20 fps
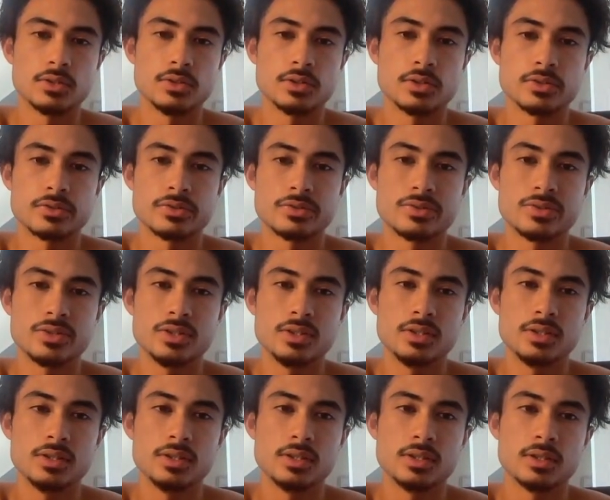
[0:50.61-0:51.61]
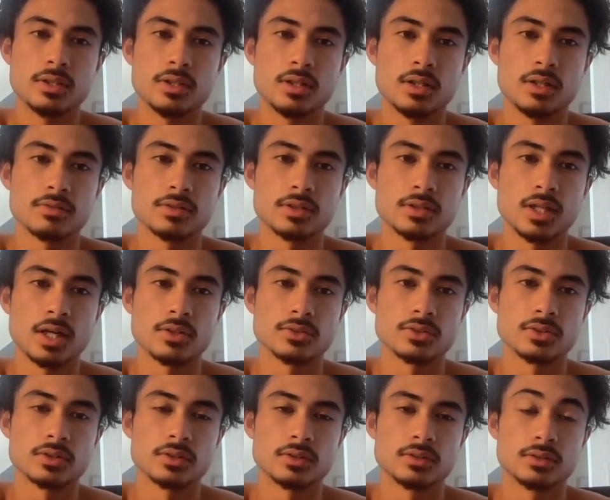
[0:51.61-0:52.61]
You can see after
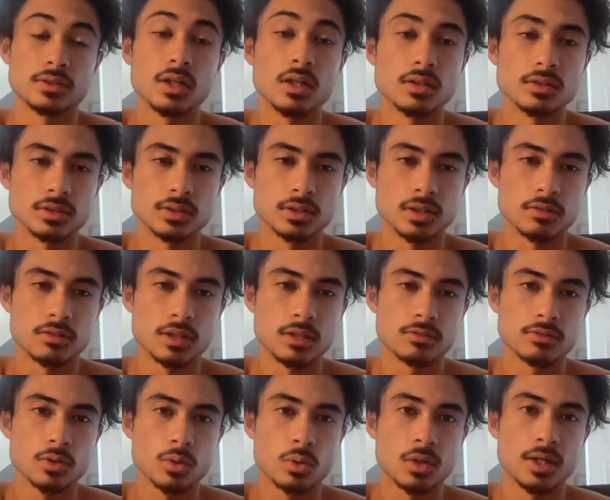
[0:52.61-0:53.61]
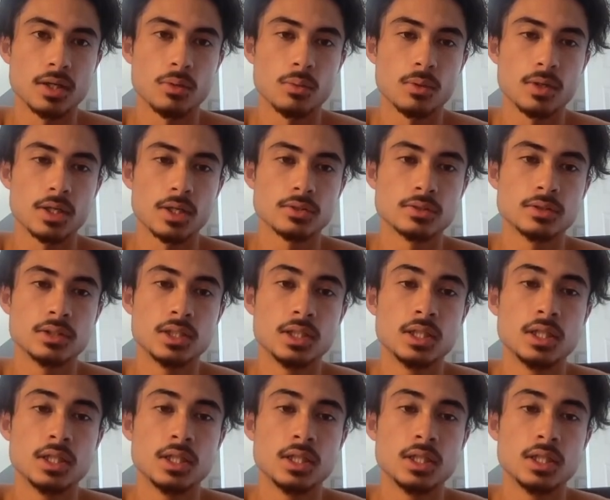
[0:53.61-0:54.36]
dancing around for quite a while,